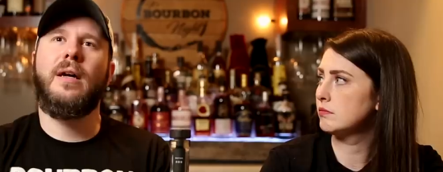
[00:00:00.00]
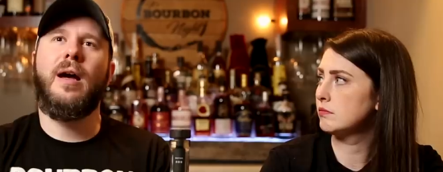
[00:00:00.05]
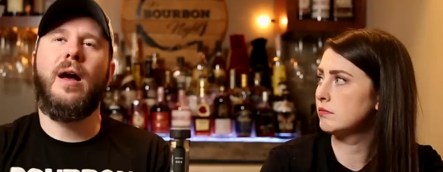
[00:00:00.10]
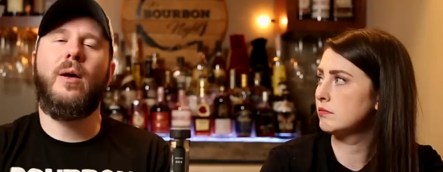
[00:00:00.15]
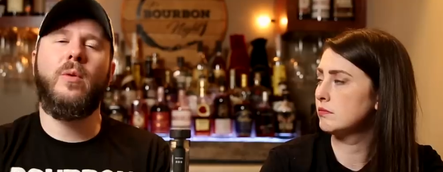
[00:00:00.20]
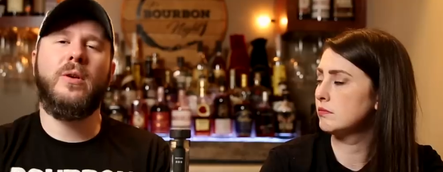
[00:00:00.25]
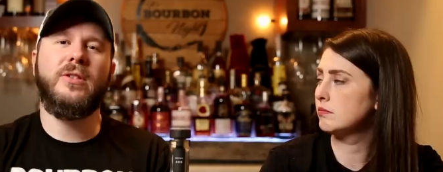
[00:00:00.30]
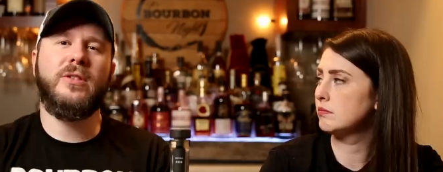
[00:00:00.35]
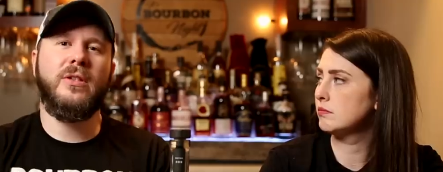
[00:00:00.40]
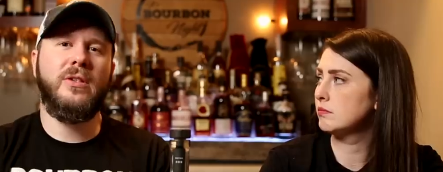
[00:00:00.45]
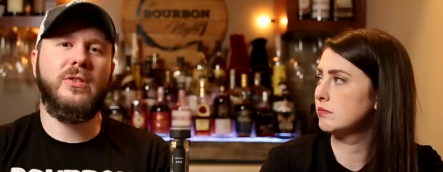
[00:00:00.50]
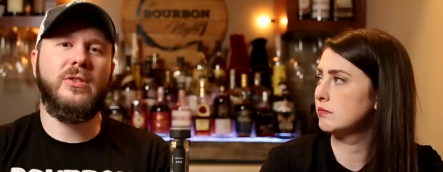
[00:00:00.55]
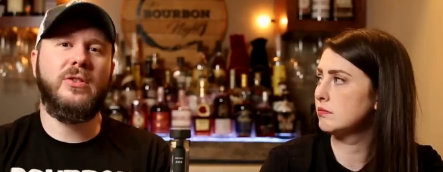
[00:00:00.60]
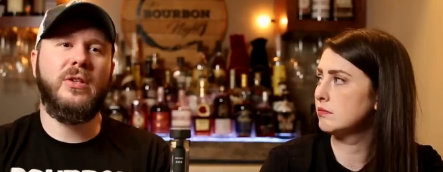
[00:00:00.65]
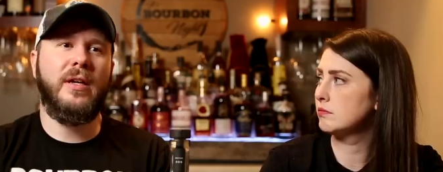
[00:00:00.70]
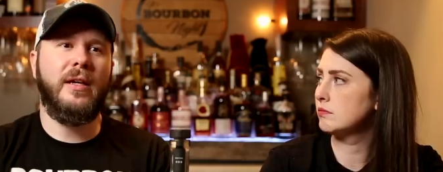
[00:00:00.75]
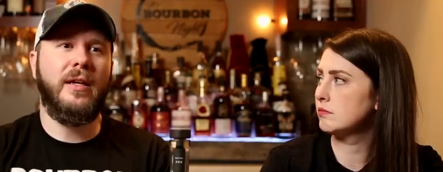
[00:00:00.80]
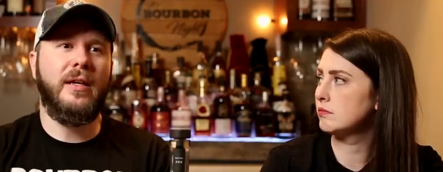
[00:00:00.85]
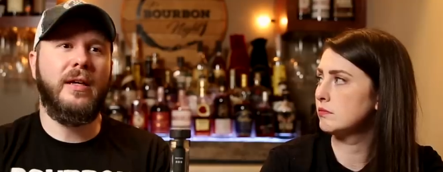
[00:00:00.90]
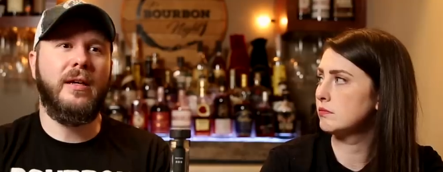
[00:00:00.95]
Speaker 1: i was gonna
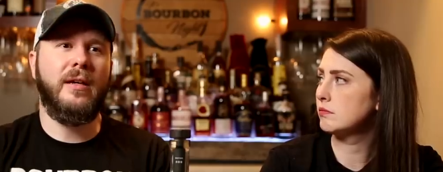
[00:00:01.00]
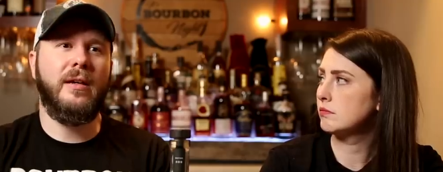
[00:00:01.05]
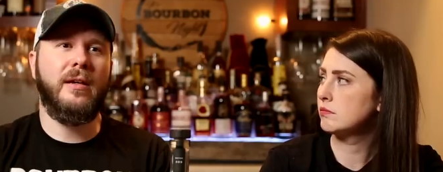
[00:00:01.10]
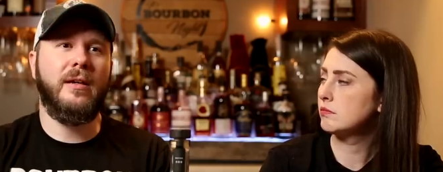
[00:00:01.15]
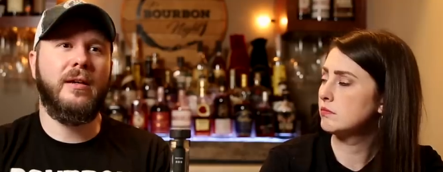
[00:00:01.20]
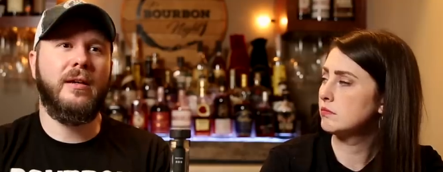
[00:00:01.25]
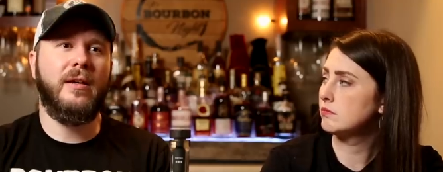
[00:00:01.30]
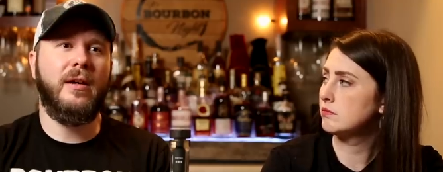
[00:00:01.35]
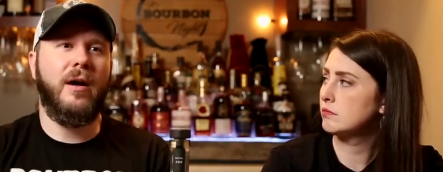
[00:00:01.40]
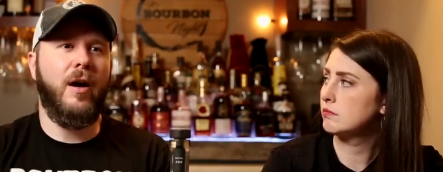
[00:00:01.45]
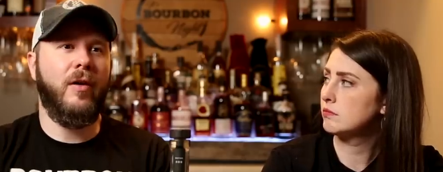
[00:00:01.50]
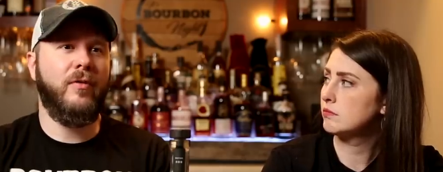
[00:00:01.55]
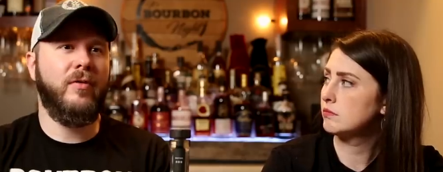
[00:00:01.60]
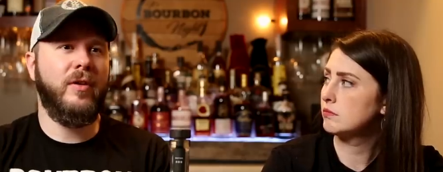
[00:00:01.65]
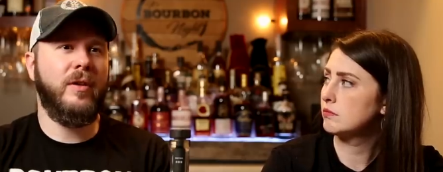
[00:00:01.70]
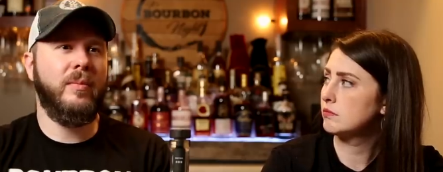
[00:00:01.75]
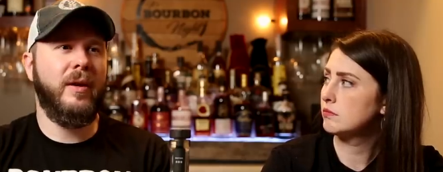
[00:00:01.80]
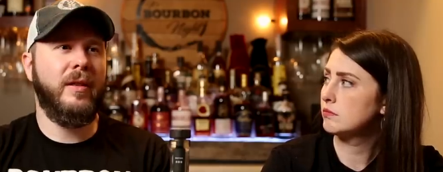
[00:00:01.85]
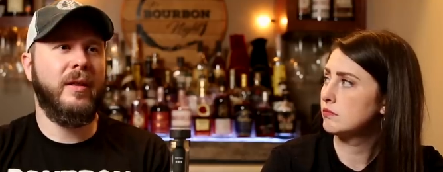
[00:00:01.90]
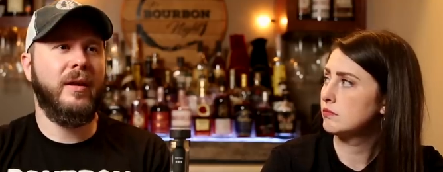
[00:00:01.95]
say
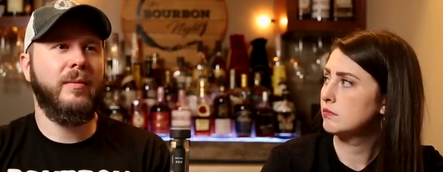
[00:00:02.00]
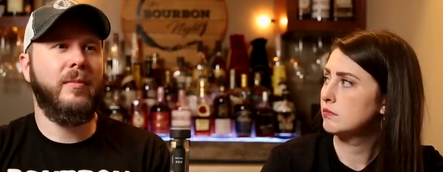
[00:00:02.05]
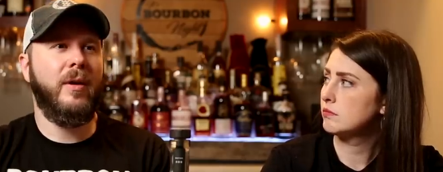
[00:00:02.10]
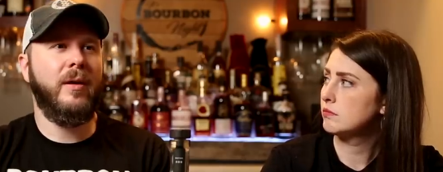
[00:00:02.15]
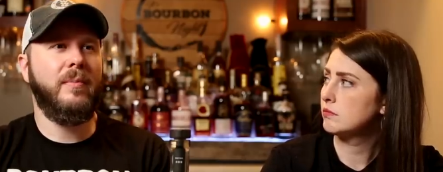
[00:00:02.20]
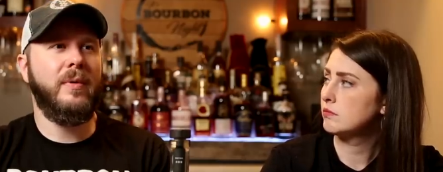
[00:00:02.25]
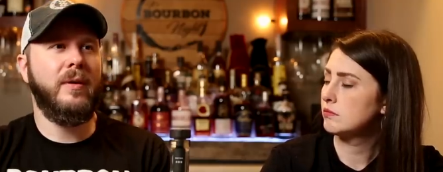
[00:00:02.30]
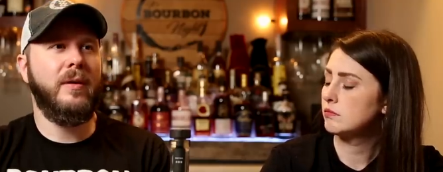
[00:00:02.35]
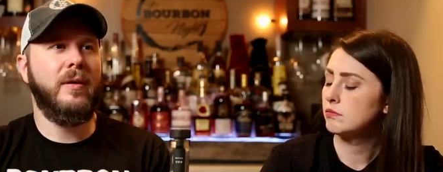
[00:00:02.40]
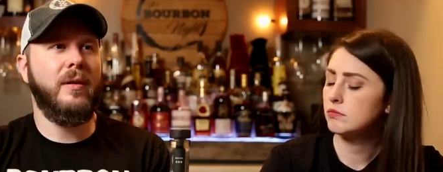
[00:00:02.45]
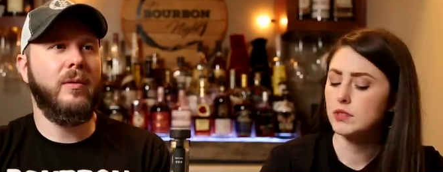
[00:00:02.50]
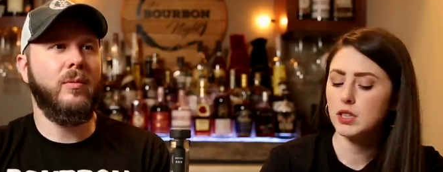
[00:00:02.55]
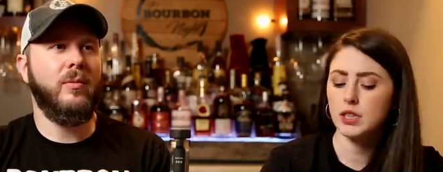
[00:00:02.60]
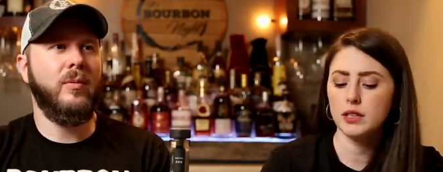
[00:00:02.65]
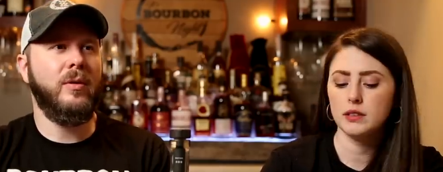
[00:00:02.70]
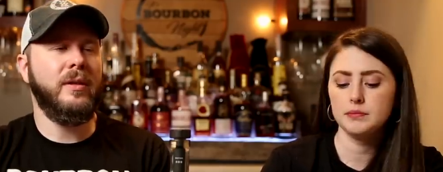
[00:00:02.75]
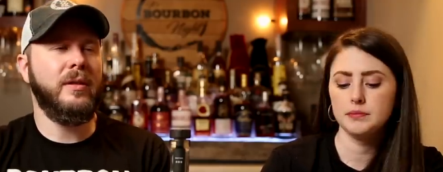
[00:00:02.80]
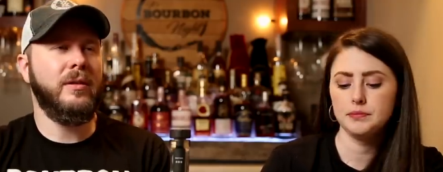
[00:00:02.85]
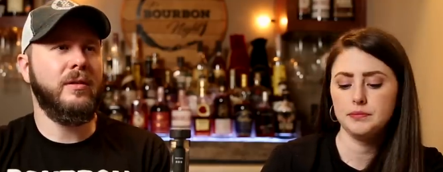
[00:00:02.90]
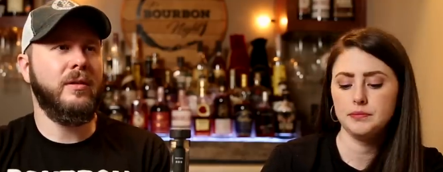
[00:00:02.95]
coffee but i think it might be a
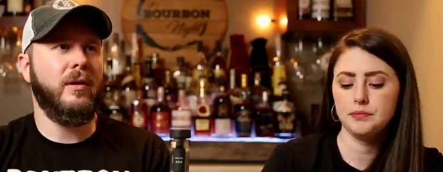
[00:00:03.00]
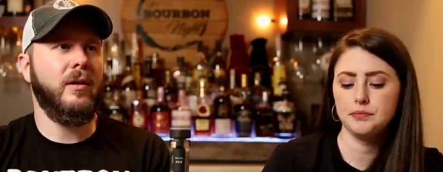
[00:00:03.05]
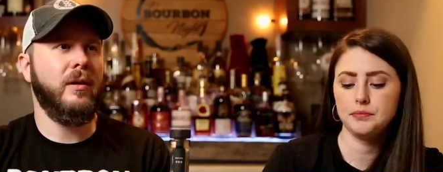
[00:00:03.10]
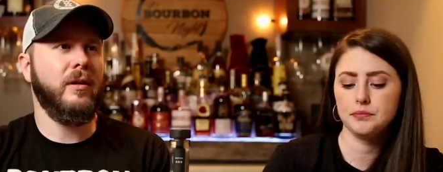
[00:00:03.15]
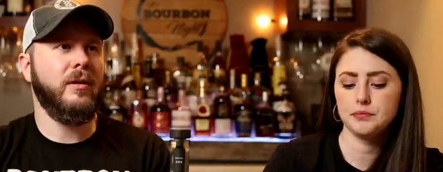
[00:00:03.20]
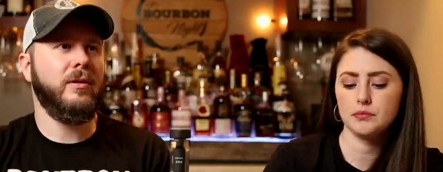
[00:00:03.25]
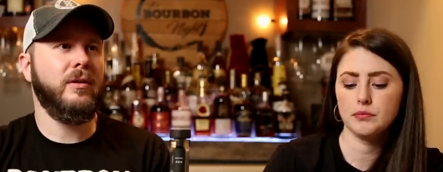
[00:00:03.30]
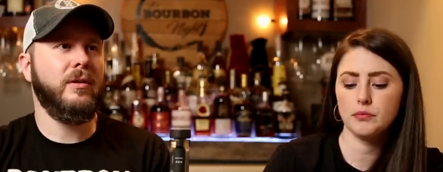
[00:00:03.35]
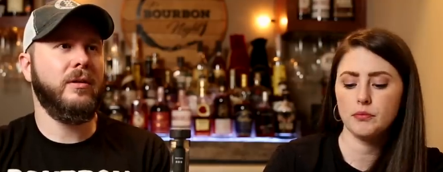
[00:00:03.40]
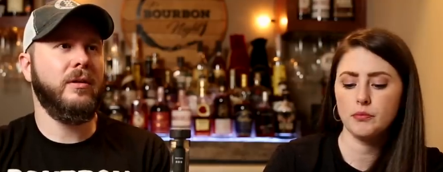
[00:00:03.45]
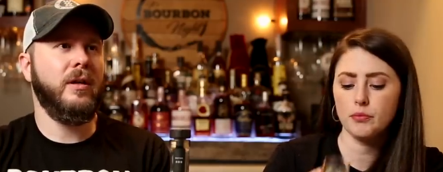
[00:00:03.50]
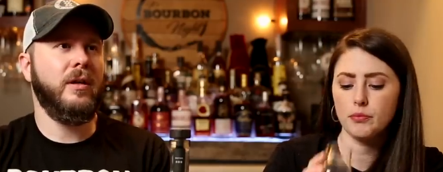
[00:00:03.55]
really dark